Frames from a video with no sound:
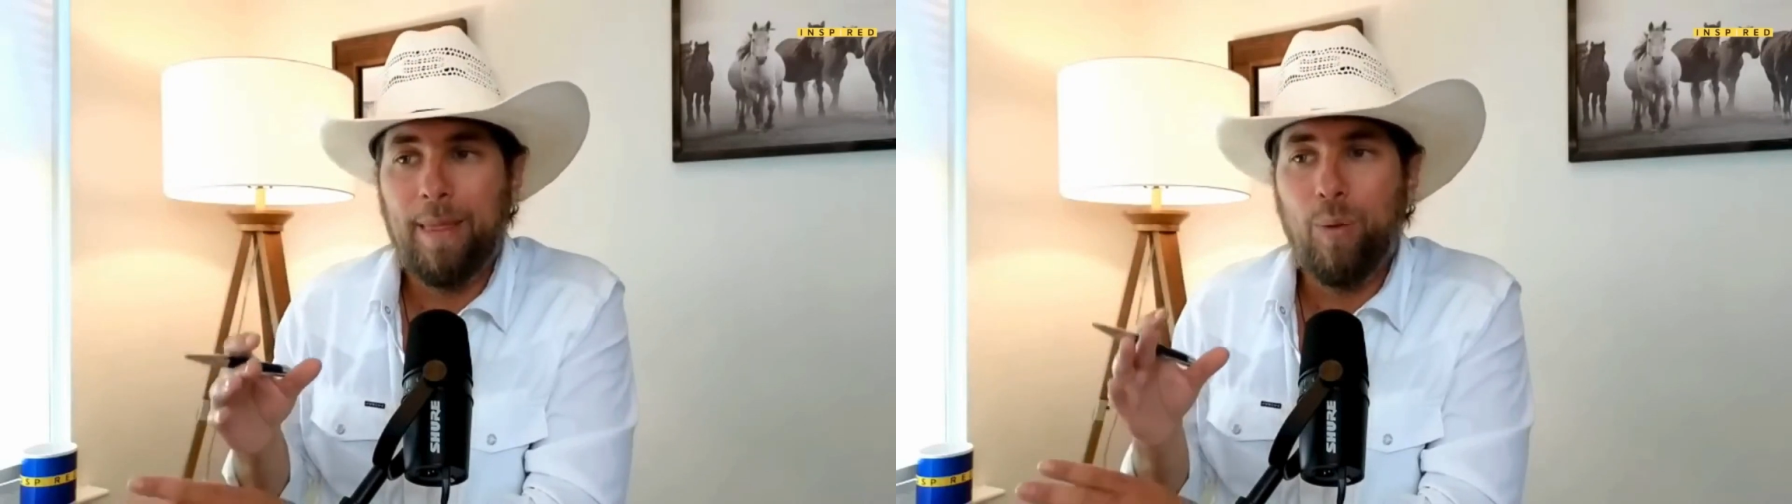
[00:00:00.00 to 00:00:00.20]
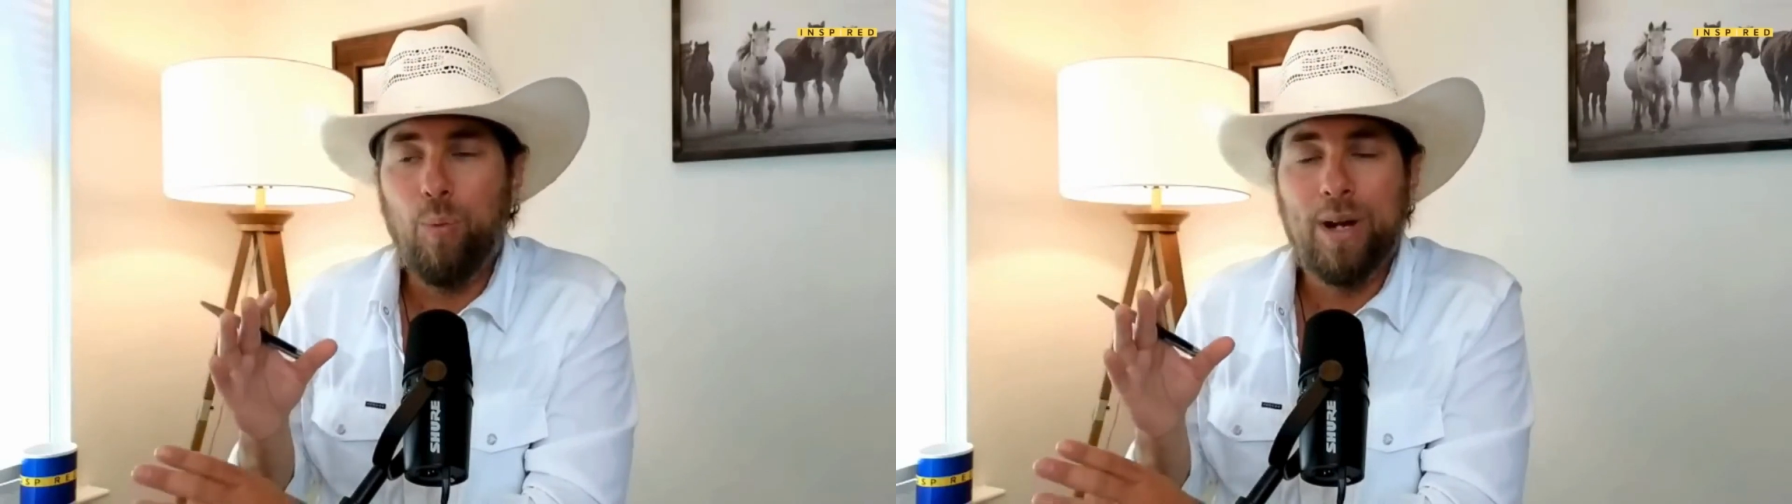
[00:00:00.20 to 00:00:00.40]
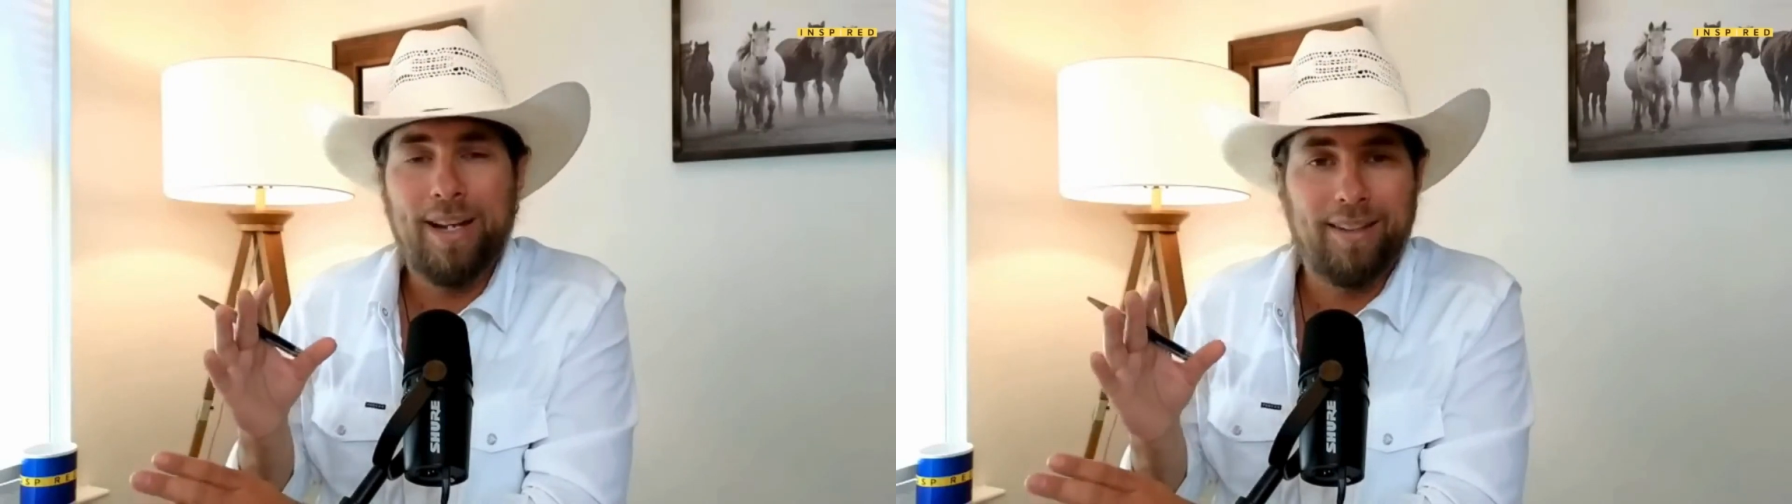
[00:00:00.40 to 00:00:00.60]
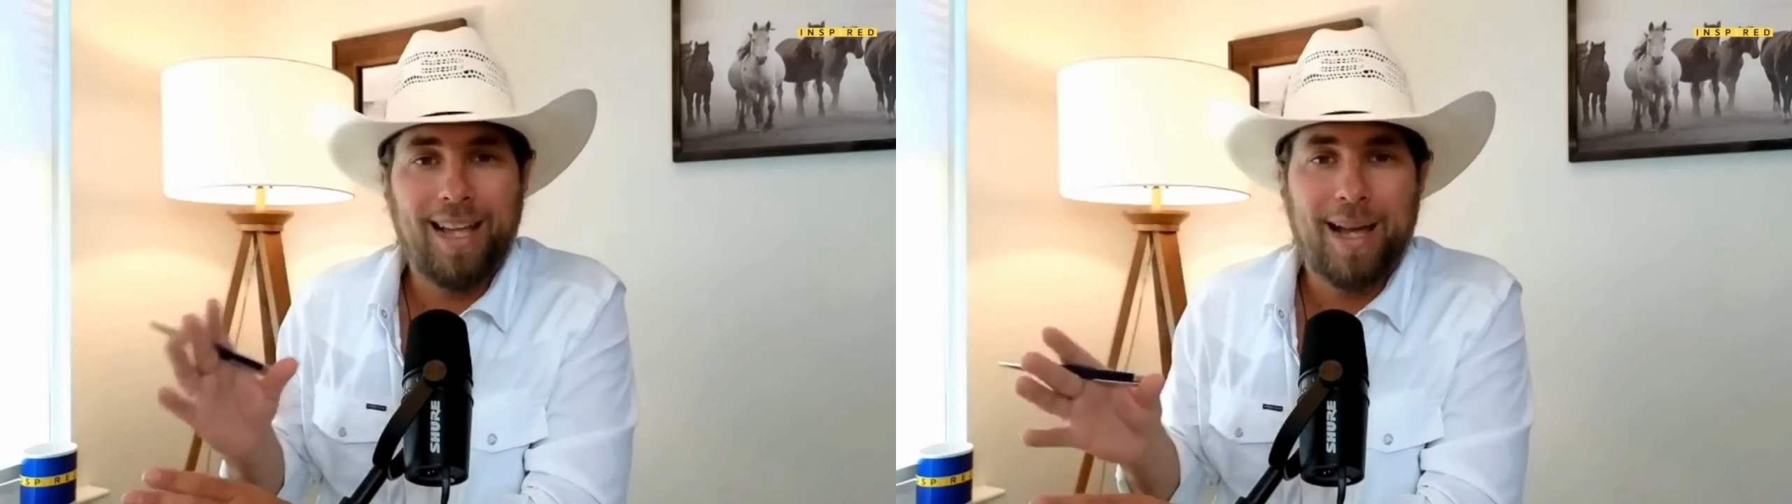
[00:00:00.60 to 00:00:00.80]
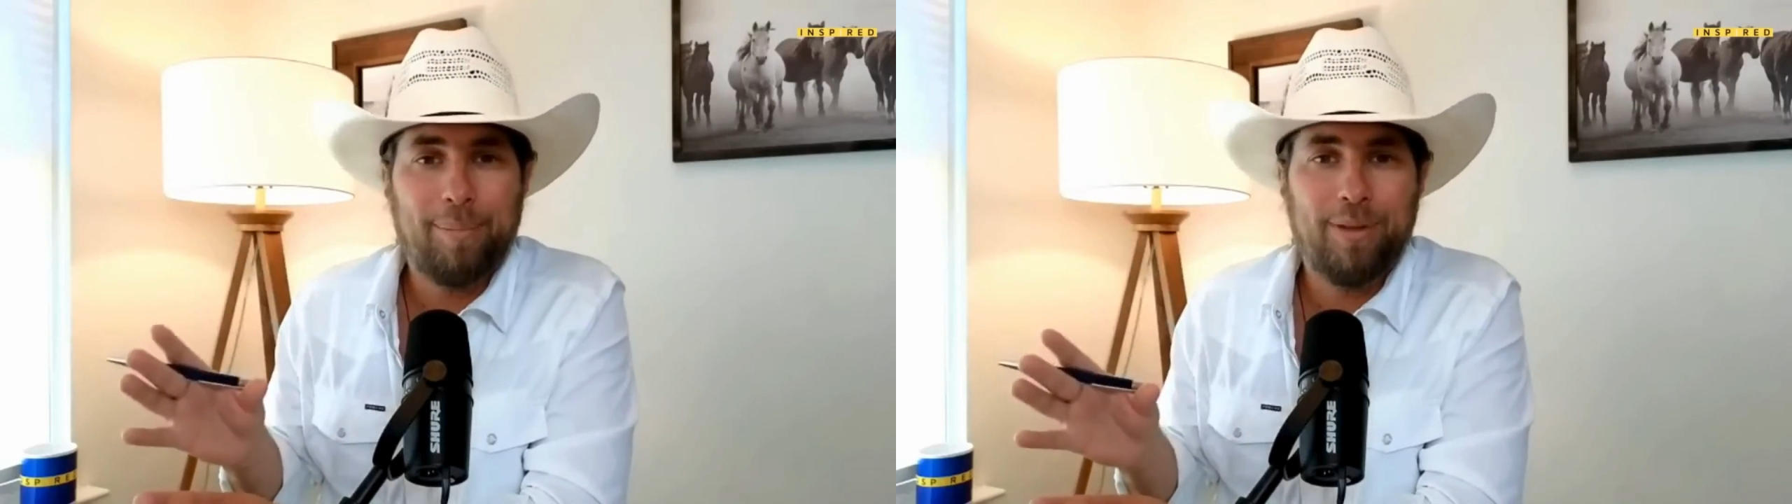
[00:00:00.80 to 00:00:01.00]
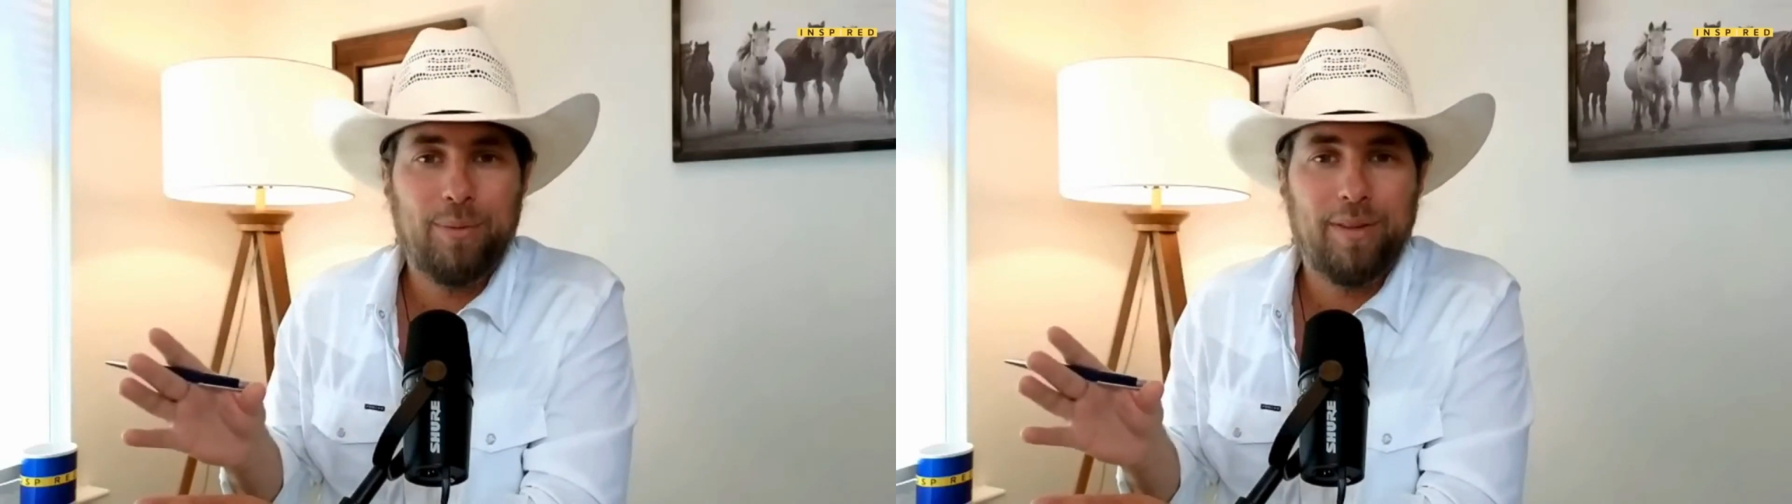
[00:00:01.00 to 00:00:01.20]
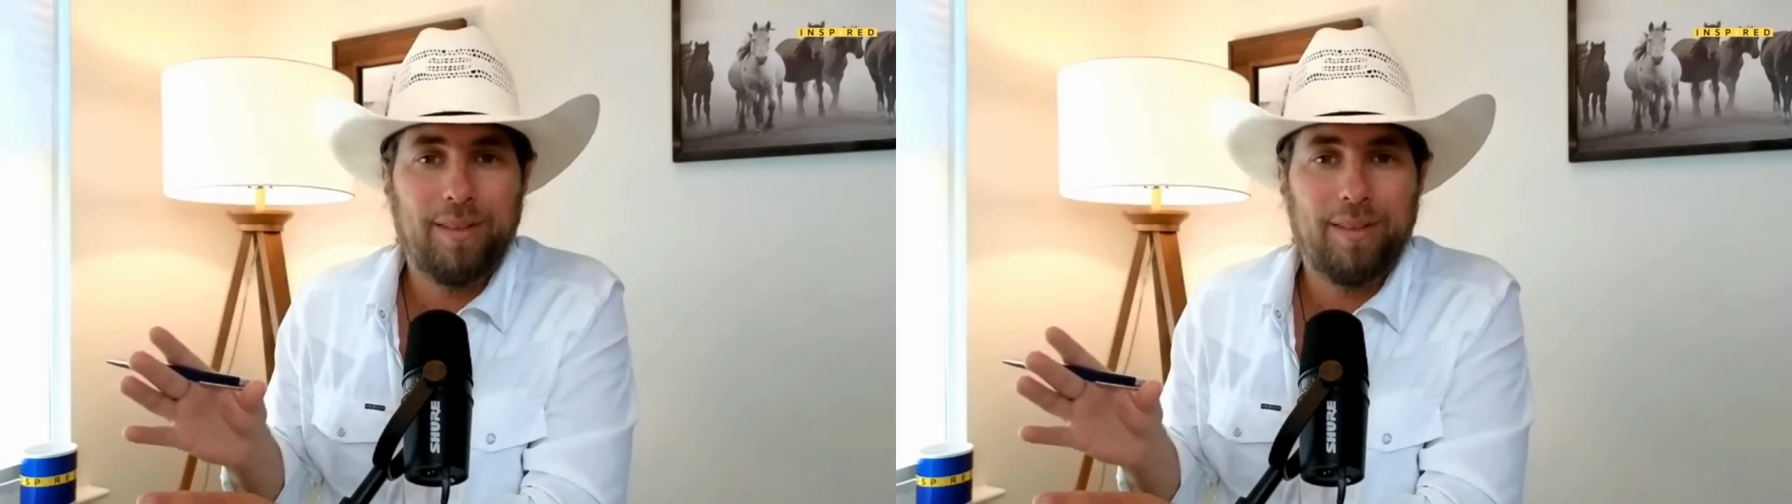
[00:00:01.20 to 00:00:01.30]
what has happened with